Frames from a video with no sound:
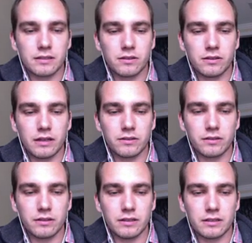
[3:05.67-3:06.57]
go down
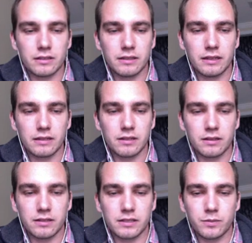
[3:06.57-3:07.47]
to this getting
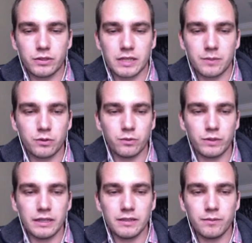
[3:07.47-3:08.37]
started, a simple example. We
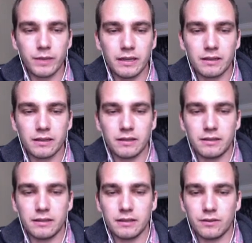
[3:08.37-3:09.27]
need to make a
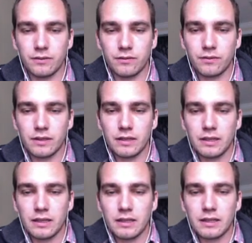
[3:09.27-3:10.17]
div
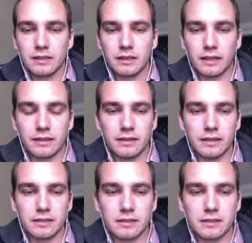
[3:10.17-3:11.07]
like
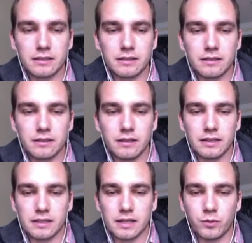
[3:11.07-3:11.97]
this, an
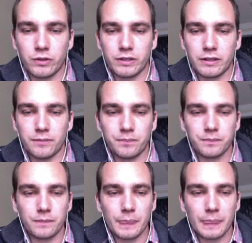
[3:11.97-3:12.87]
example here.
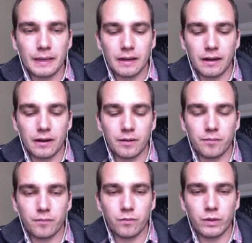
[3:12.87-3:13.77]

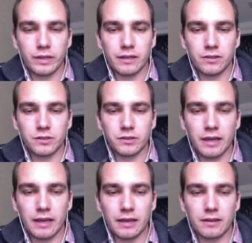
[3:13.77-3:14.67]
Um, we can do
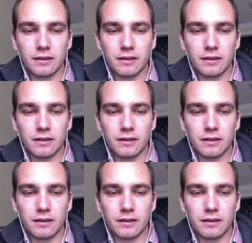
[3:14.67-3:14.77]
that